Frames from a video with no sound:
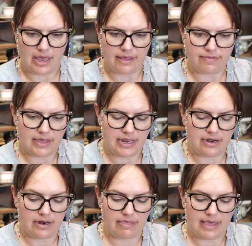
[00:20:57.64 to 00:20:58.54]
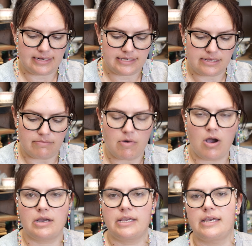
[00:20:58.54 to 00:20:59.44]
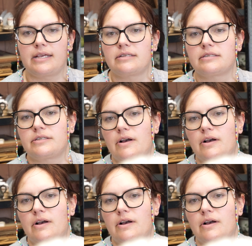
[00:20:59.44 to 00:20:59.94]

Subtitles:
And then that's the markings